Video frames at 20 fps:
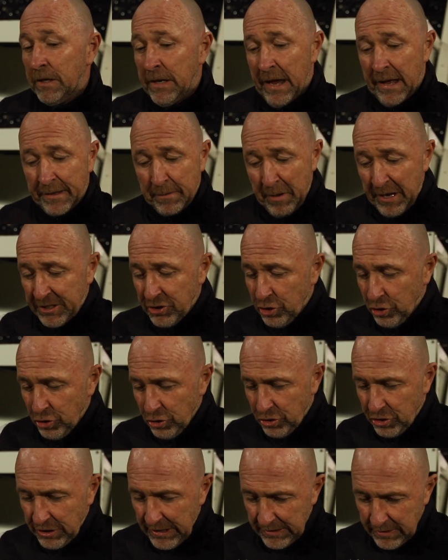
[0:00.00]
Yeah, the manager
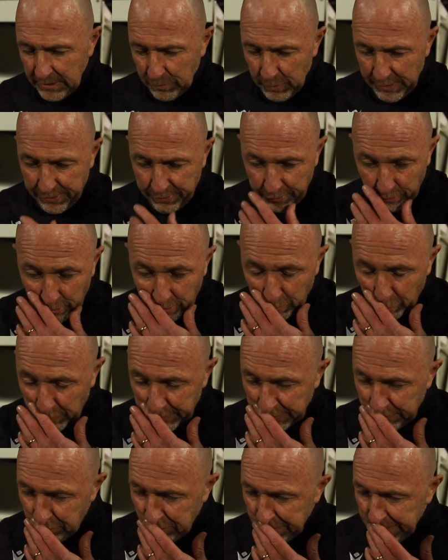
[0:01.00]
just said that we thought
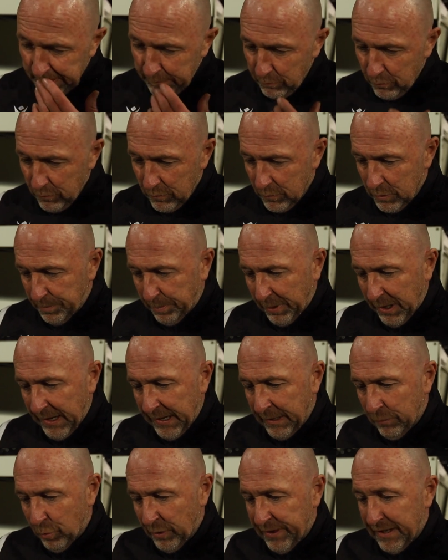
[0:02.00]
we were
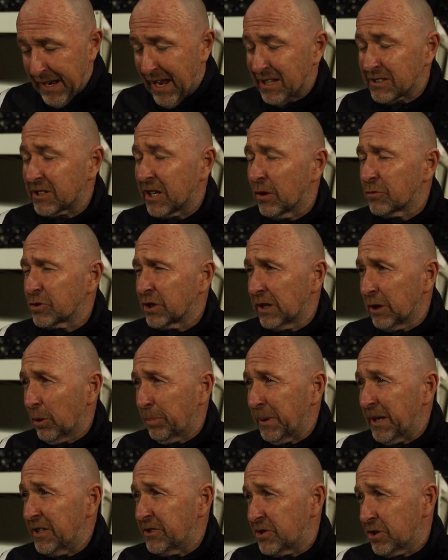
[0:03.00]
playing within ourselves a
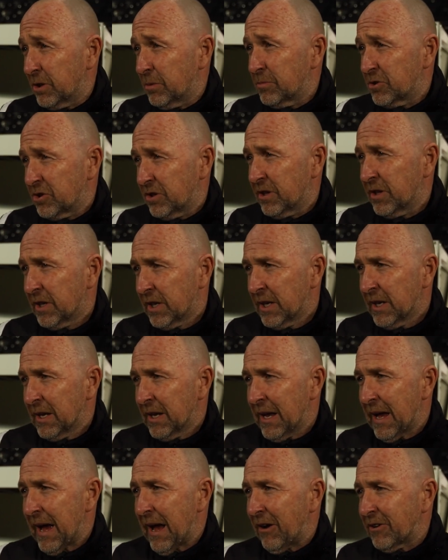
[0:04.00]
little bit in terms of
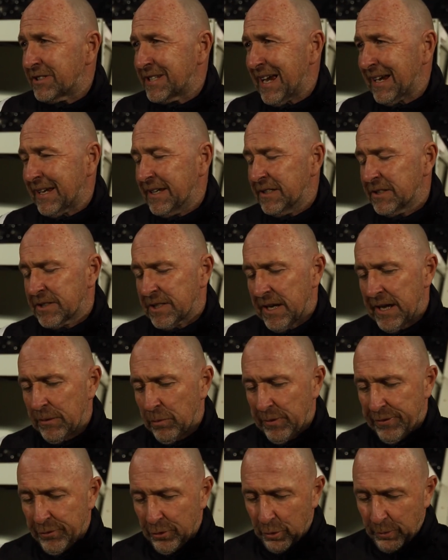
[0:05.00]
our attacking side.
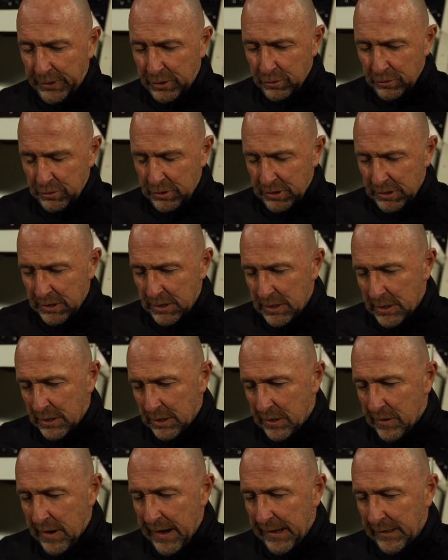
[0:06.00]
We thought we could
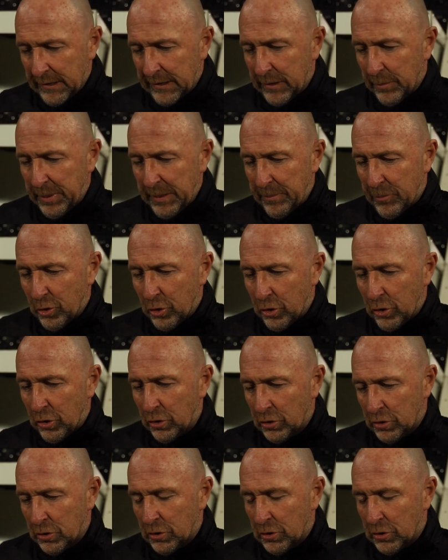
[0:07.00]
create a little bit more